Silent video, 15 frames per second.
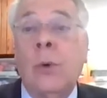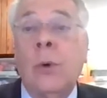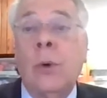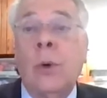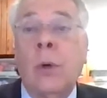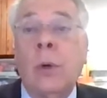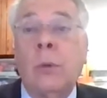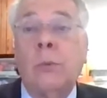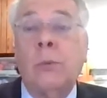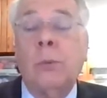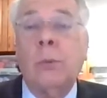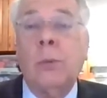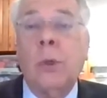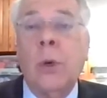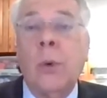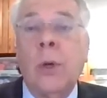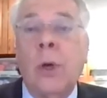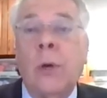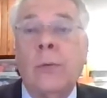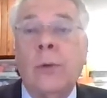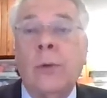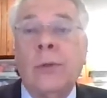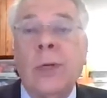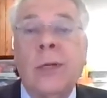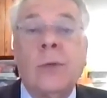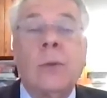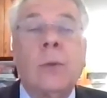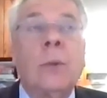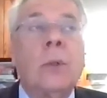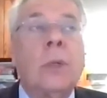or going off to Sunday
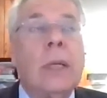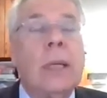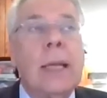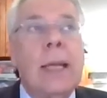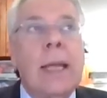school,